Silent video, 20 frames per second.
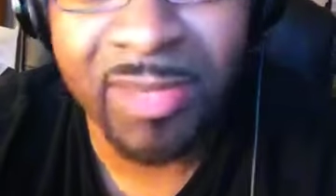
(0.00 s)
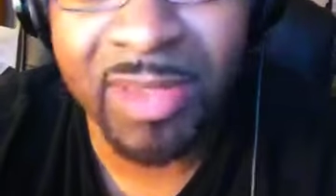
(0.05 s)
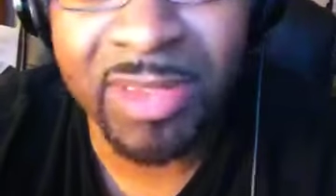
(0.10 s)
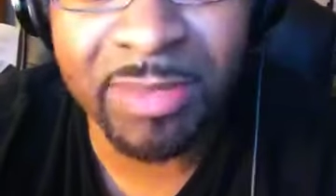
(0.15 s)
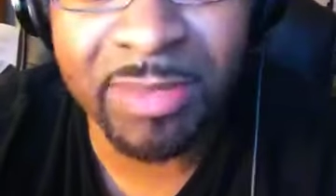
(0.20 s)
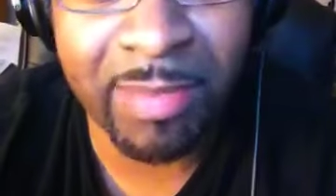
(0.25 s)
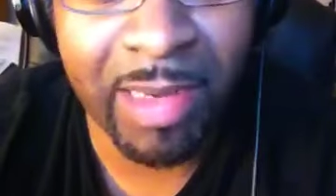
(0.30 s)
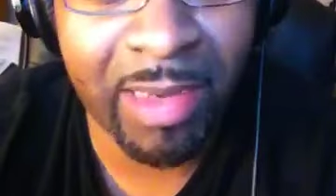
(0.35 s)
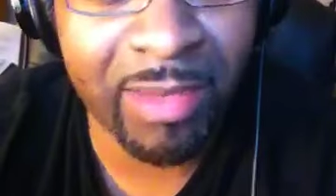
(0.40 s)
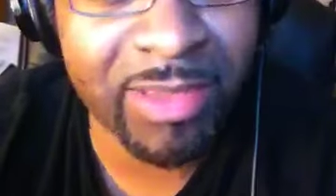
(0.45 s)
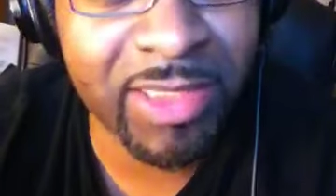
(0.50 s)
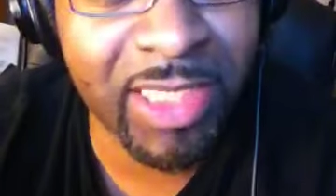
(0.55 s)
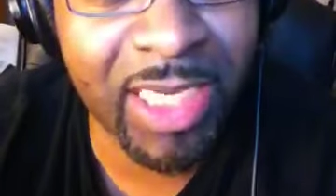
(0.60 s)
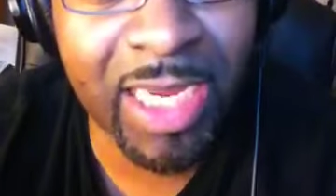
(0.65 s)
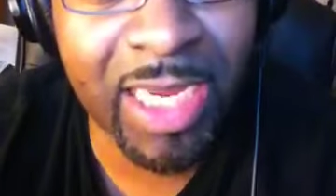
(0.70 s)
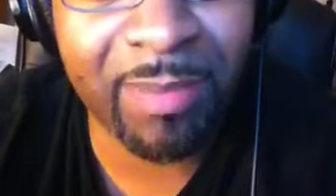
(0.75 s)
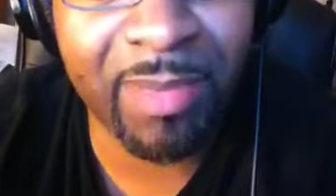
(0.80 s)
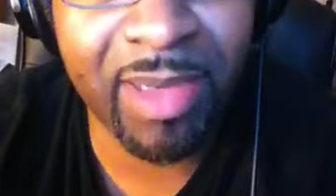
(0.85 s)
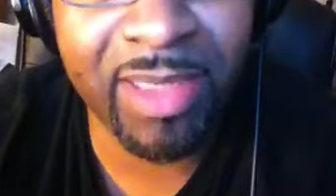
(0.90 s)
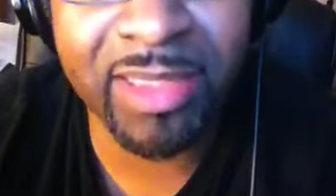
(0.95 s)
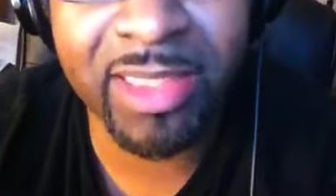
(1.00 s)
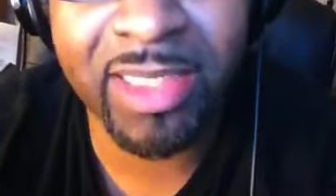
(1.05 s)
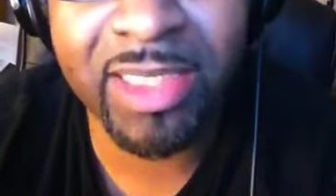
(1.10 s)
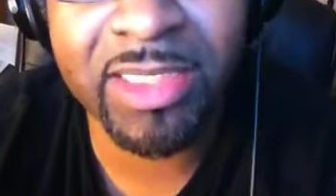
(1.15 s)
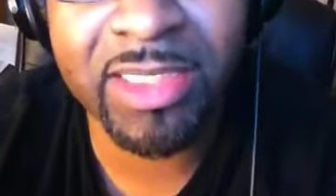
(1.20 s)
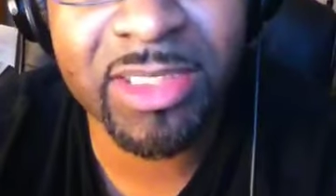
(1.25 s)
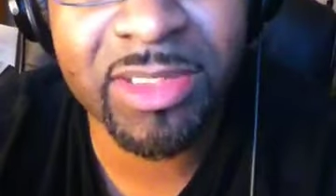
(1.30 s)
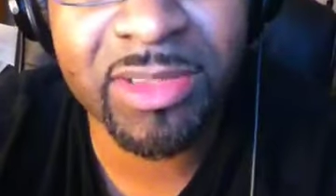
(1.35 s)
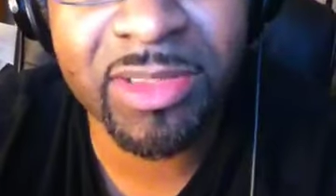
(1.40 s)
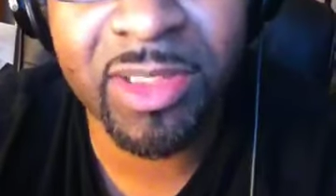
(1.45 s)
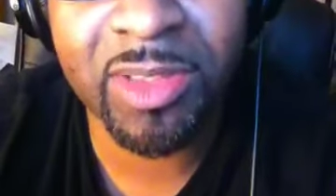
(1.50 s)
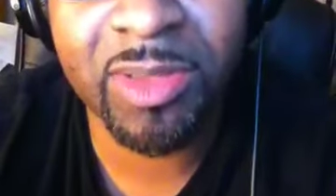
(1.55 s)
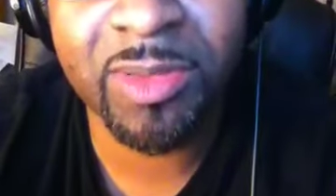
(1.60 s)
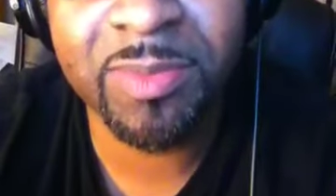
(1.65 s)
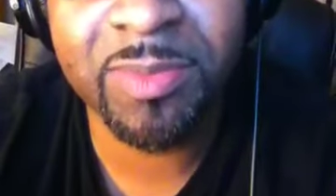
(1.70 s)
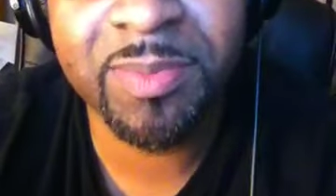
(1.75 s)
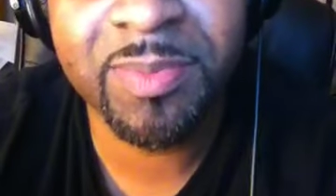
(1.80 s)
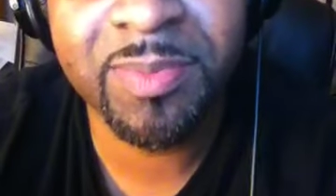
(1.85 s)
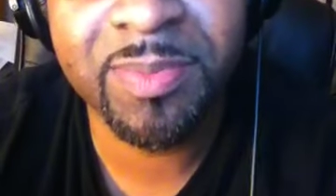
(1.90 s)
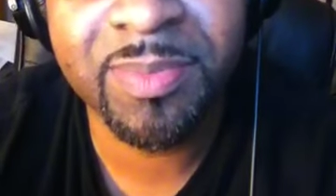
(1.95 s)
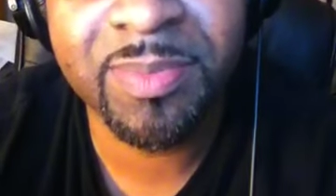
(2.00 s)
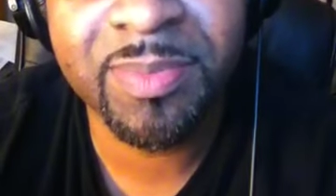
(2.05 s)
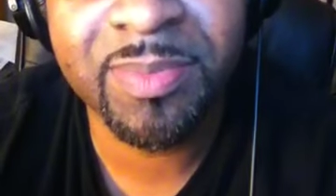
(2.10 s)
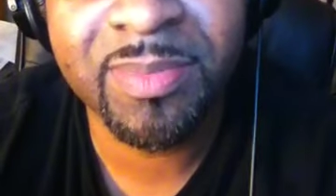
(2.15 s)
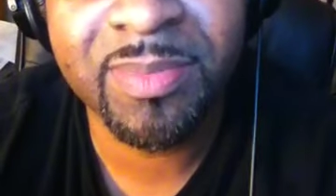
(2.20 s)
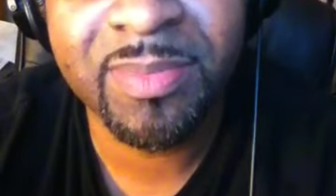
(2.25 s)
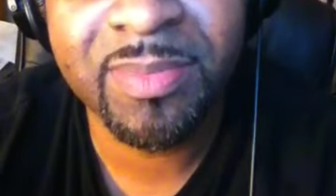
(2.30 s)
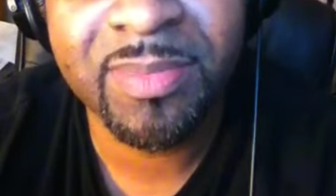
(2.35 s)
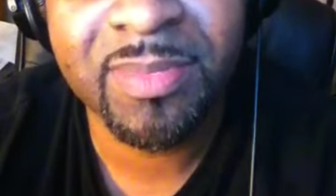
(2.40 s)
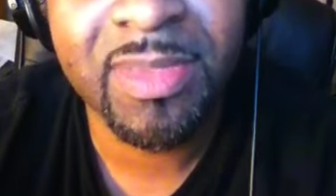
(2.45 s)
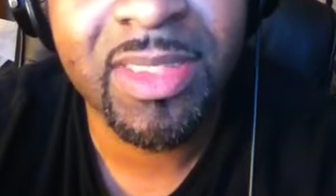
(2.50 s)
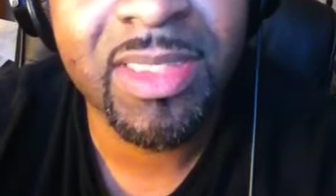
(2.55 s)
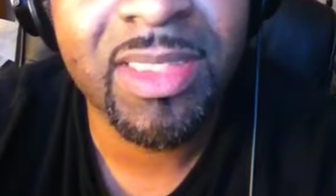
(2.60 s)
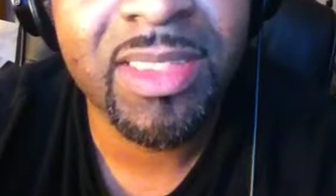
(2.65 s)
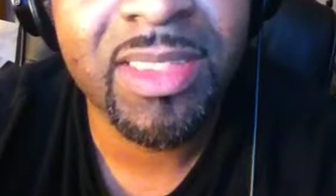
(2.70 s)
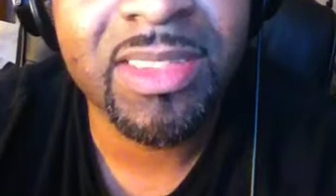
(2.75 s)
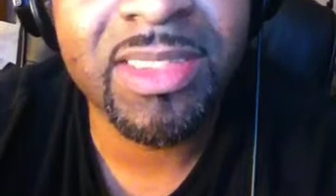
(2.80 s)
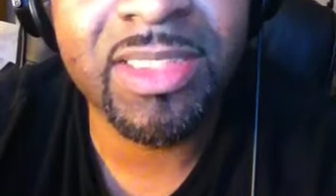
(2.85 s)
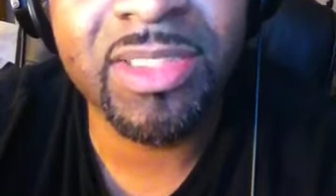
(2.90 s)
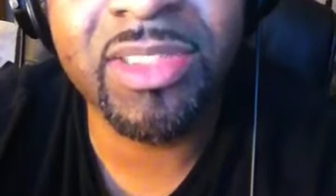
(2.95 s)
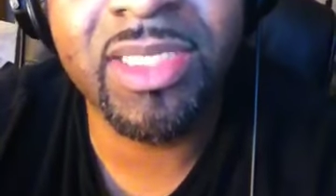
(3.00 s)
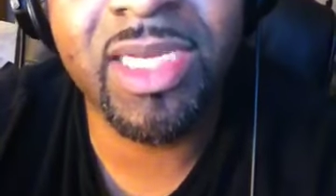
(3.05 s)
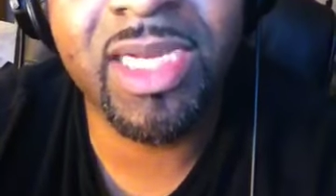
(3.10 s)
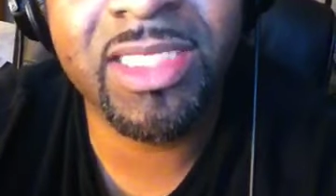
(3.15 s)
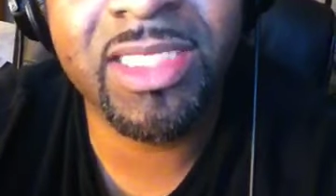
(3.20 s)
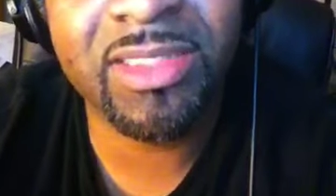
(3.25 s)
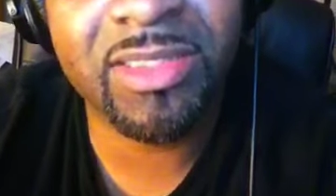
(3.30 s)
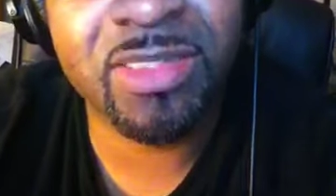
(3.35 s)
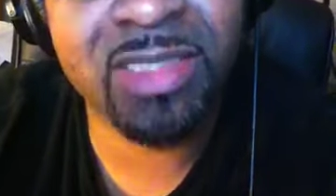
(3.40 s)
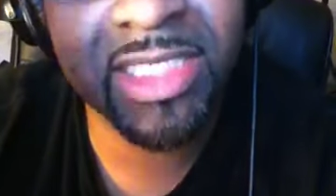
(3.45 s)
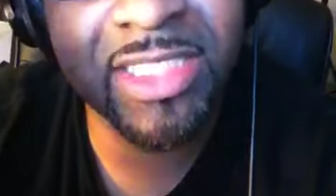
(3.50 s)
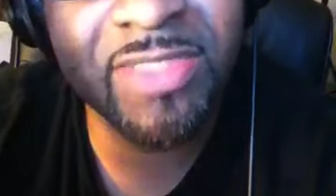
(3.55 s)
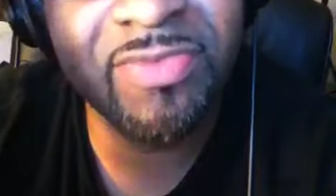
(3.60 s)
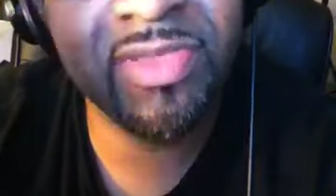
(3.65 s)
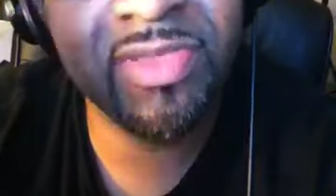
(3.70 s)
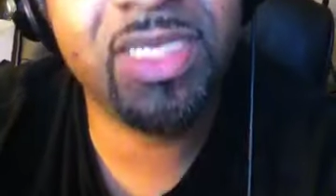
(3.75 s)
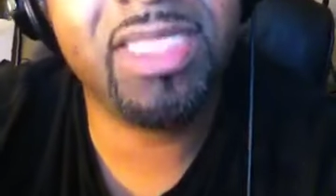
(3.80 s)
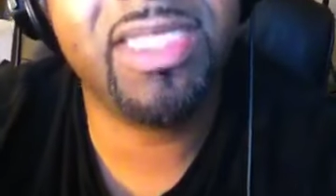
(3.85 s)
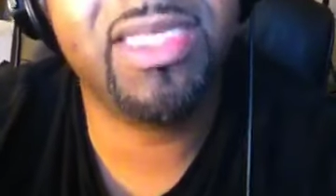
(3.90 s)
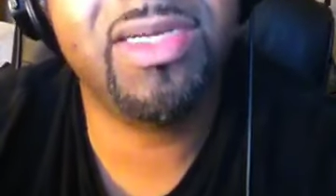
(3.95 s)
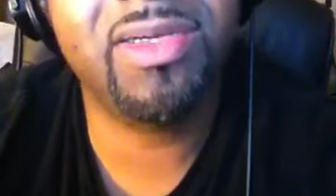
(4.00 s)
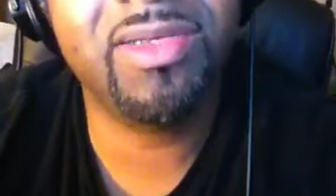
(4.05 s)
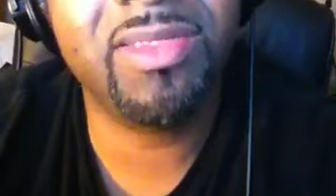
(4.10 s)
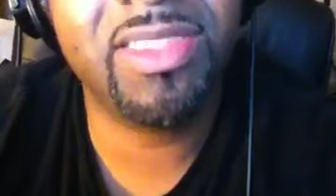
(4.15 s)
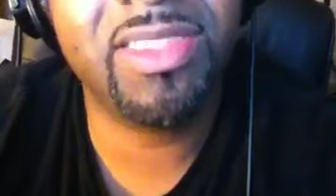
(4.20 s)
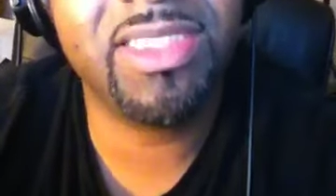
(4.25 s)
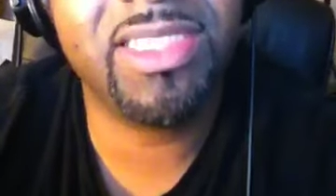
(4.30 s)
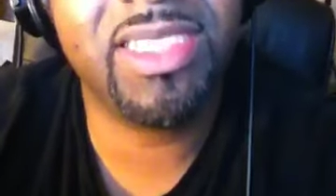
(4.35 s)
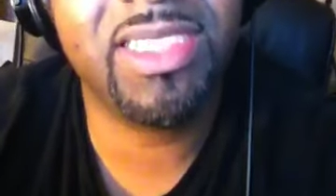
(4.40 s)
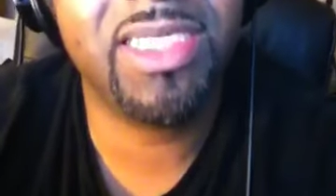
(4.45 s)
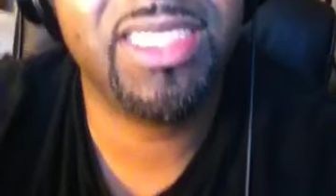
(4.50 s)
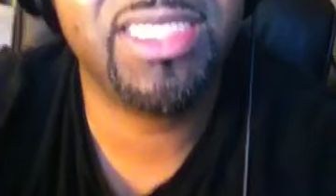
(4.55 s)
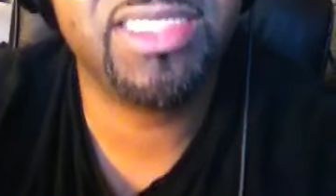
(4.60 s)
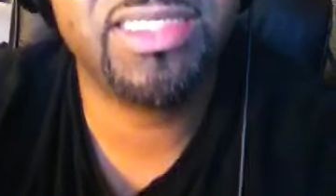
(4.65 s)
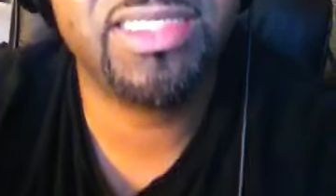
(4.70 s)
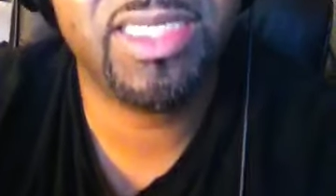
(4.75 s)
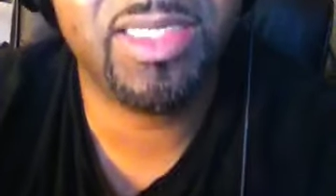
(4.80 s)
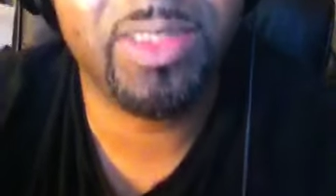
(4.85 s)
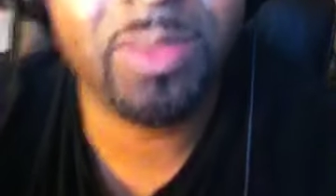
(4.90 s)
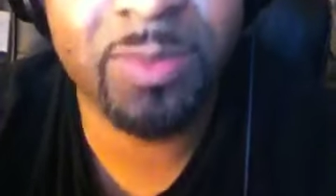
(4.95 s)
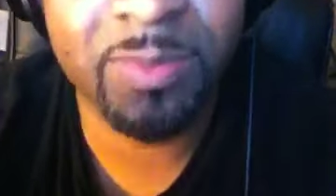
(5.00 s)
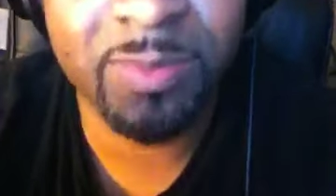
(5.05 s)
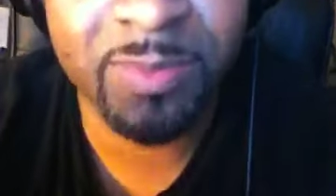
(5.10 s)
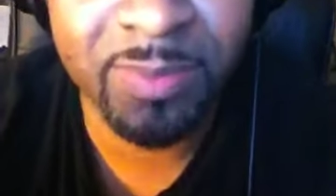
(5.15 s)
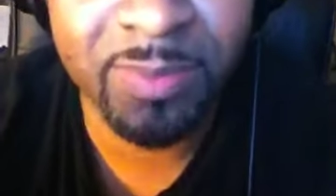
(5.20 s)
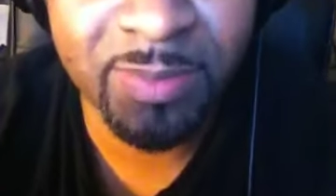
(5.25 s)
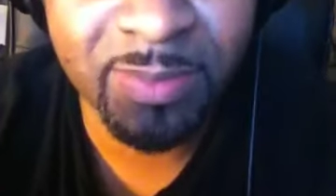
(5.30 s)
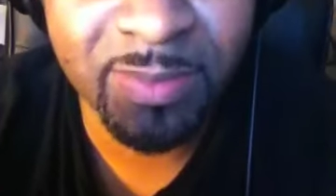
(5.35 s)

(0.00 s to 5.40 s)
it's about time, I guess, you know. See you guys on the next video. DJ Kids out.